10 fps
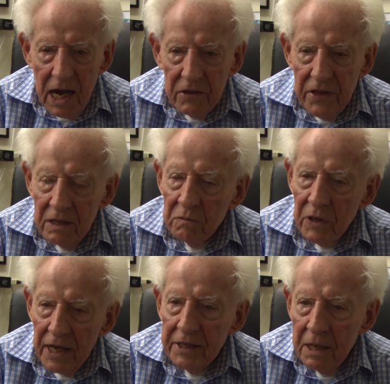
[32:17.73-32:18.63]
Then when
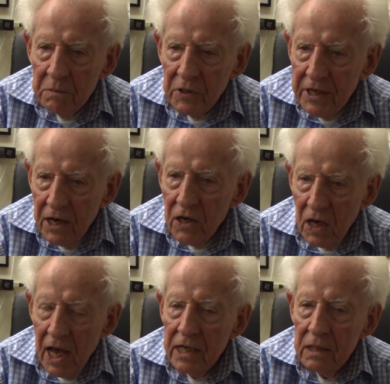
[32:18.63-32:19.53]
I came to
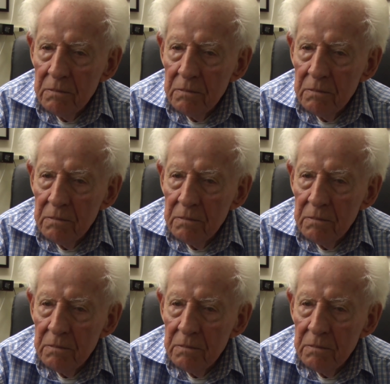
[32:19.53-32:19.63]
Carolina,